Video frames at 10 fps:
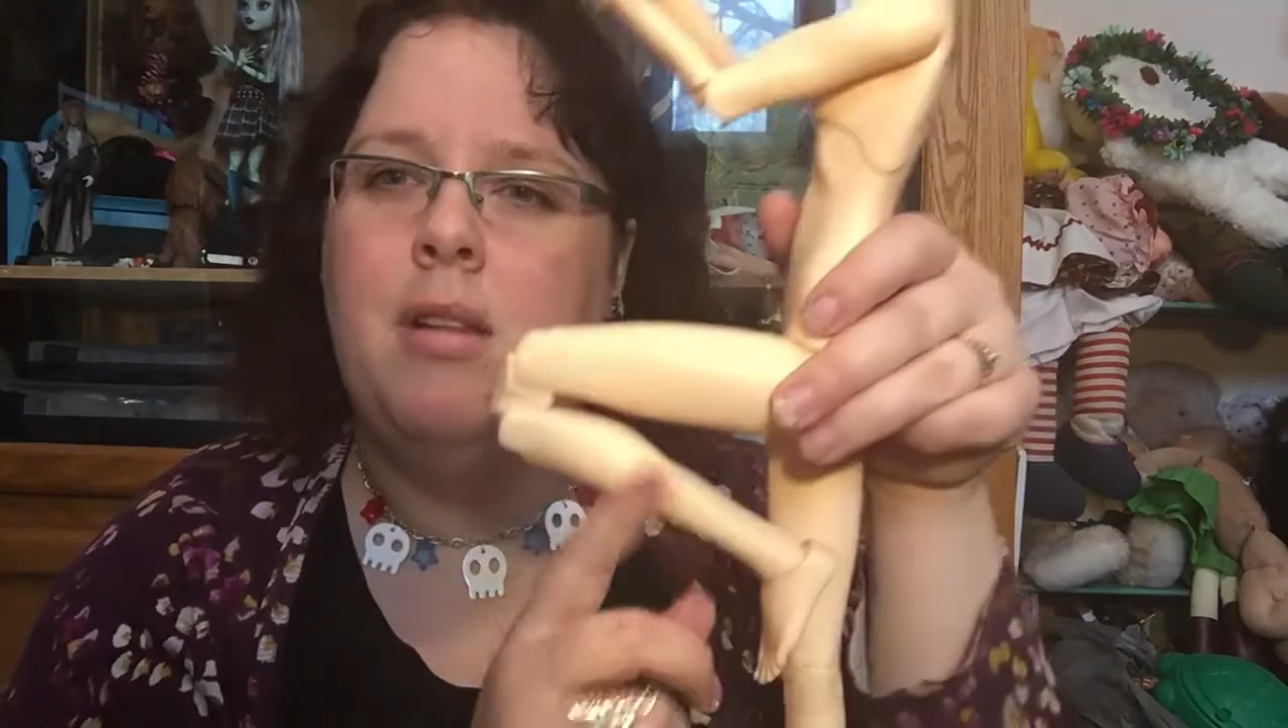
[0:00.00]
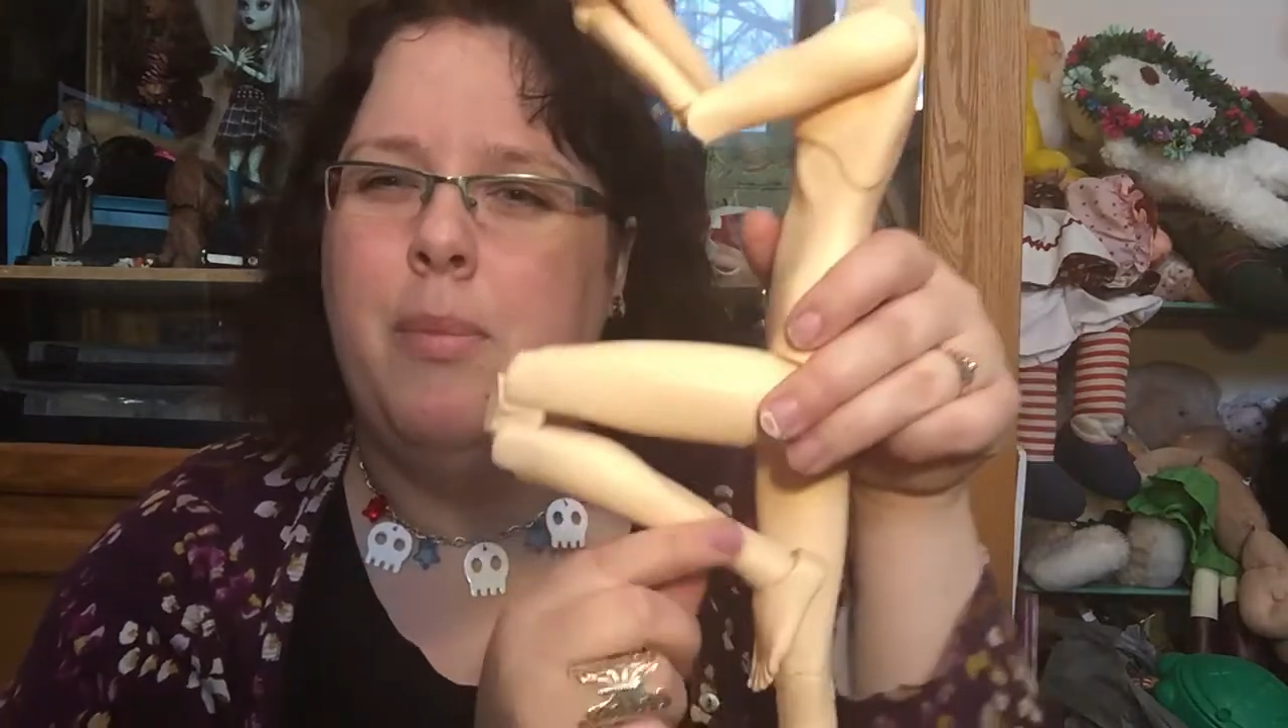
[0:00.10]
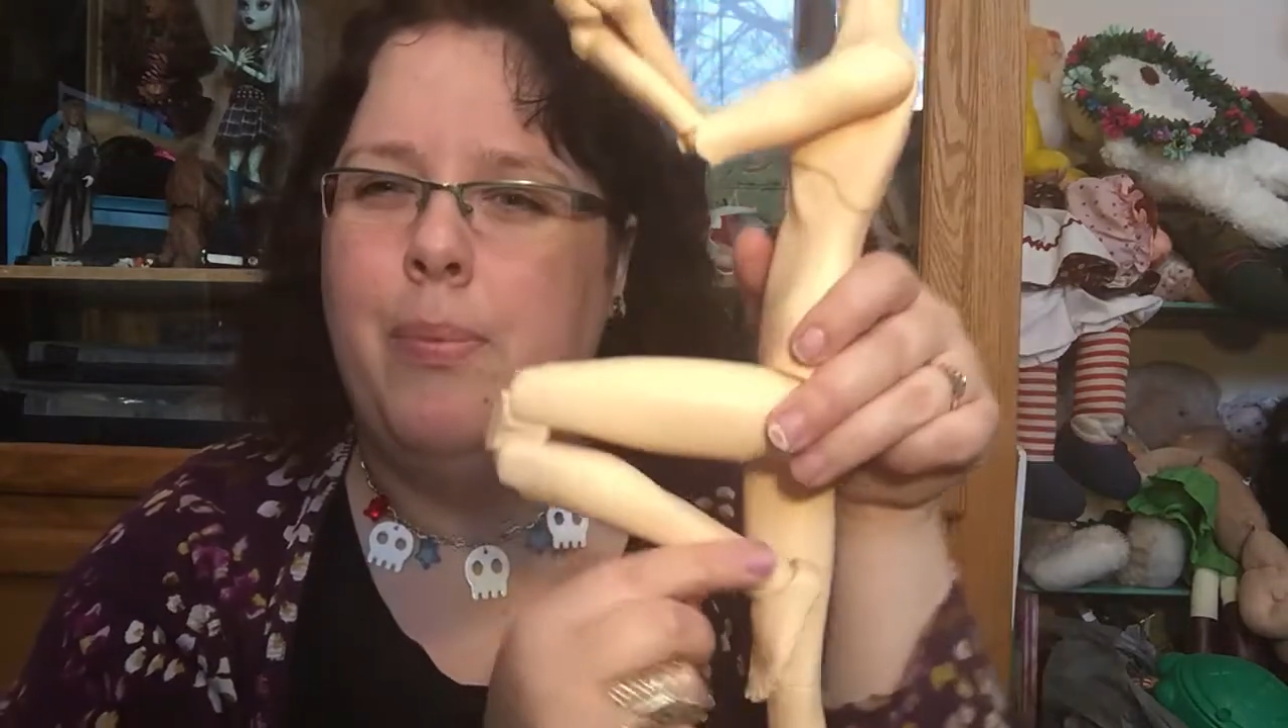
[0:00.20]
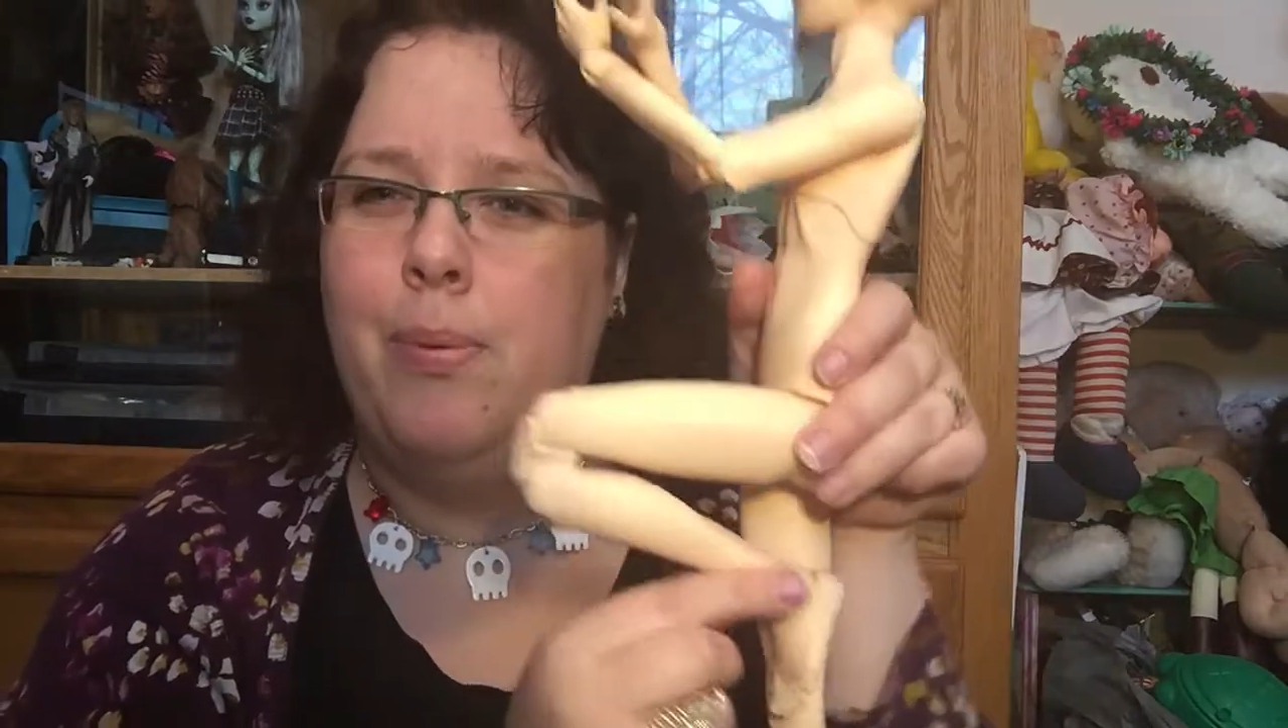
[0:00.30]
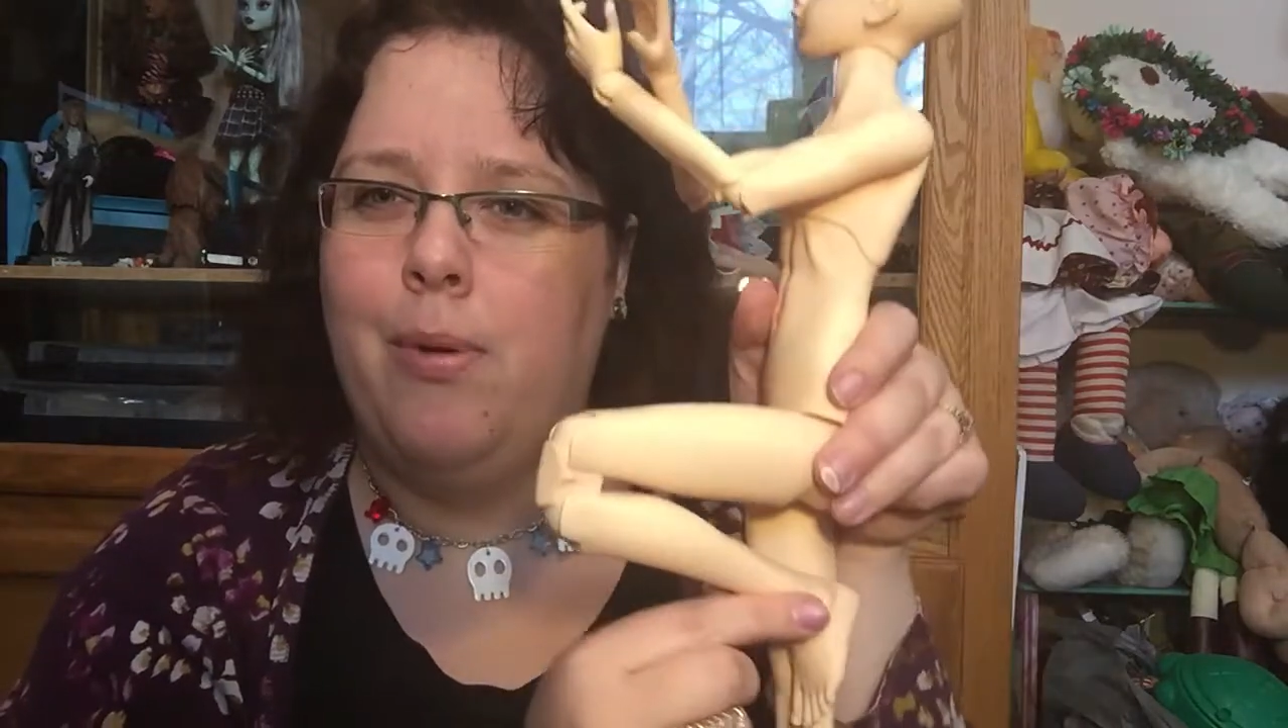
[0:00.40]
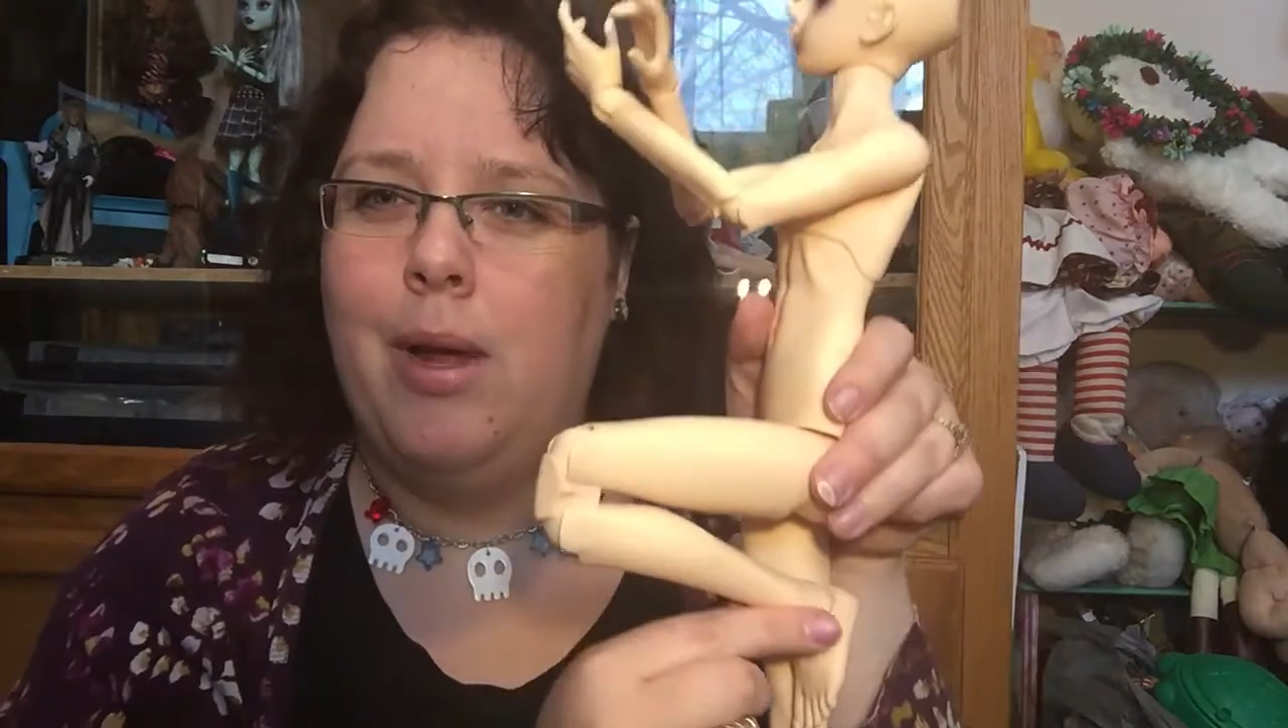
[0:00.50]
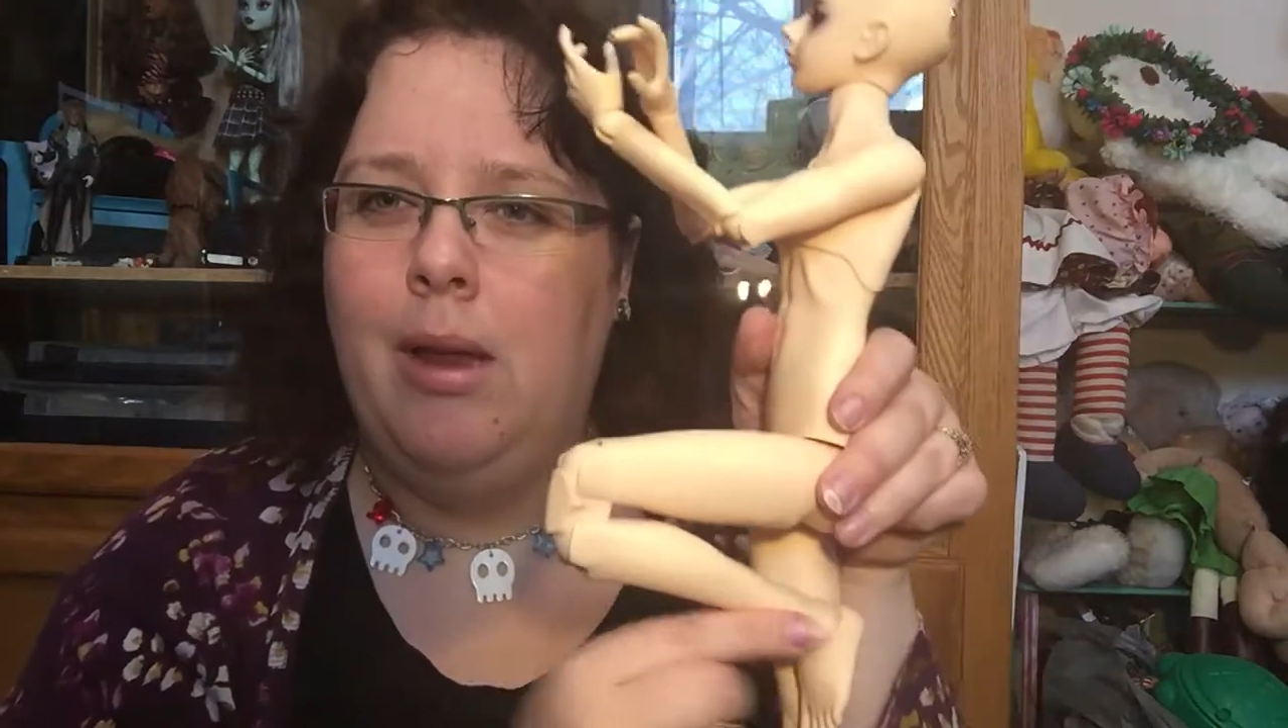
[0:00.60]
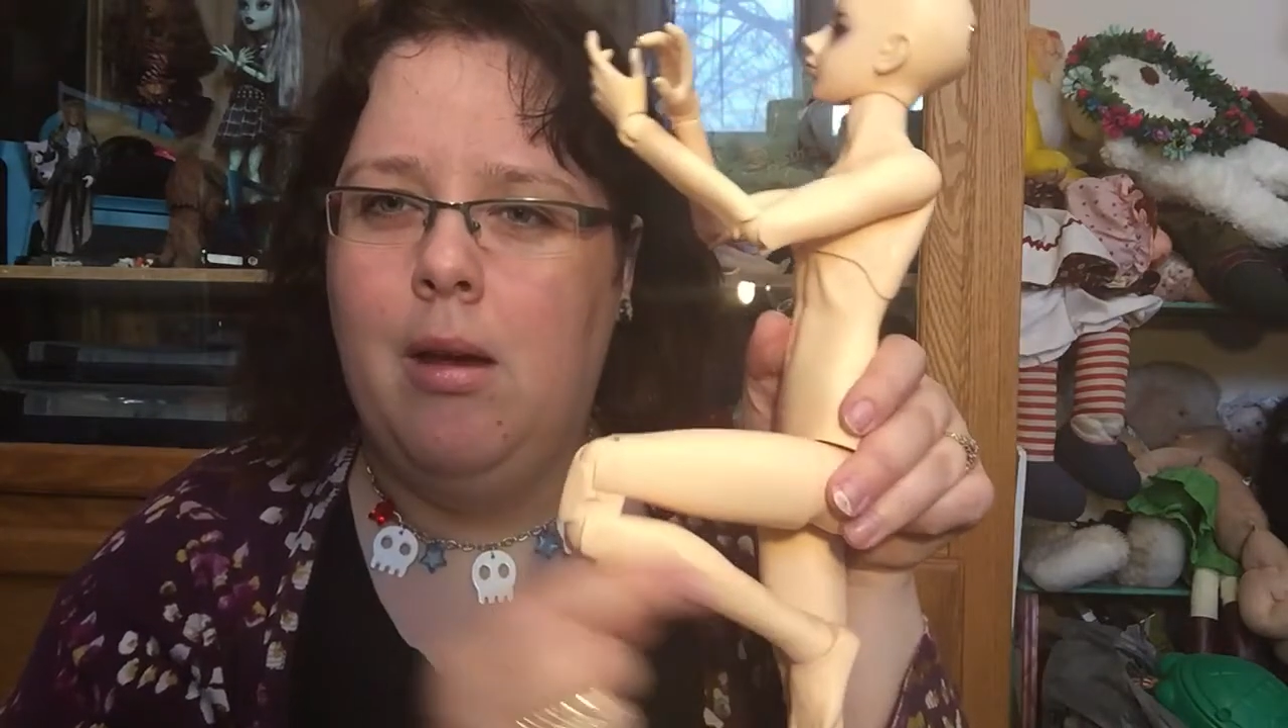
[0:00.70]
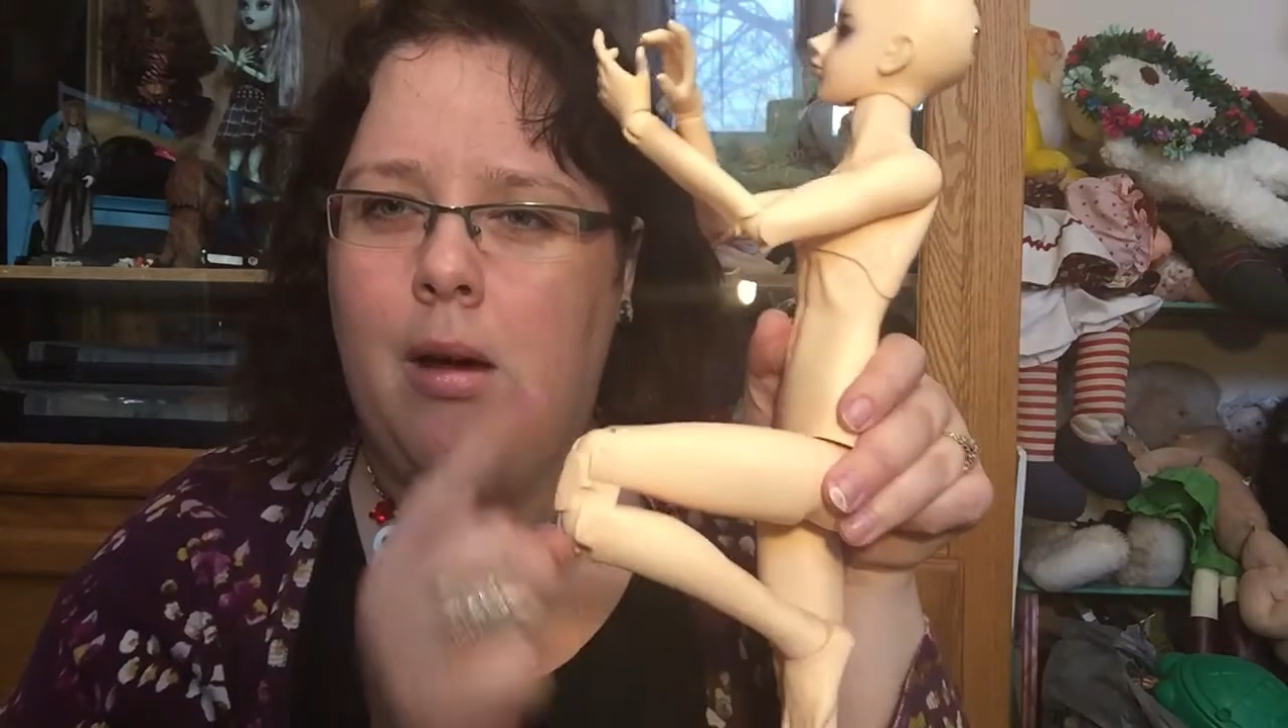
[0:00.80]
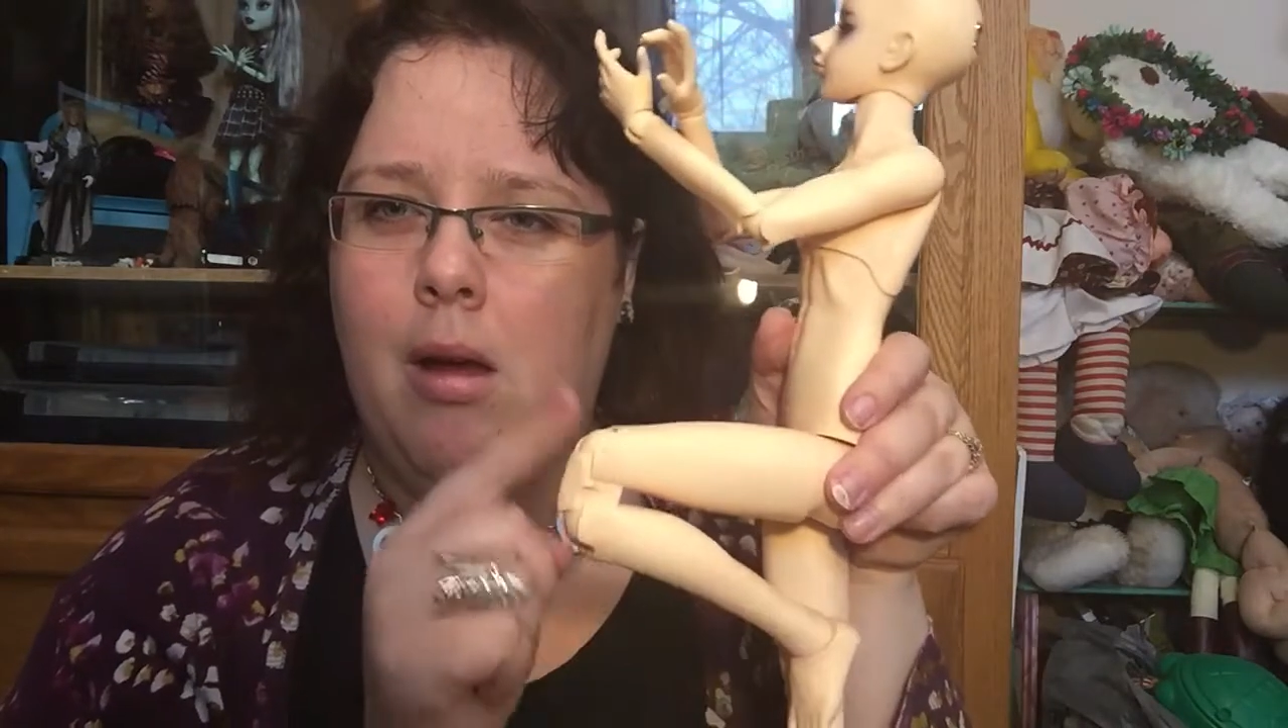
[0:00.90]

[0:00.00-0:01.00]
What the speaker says: look pretty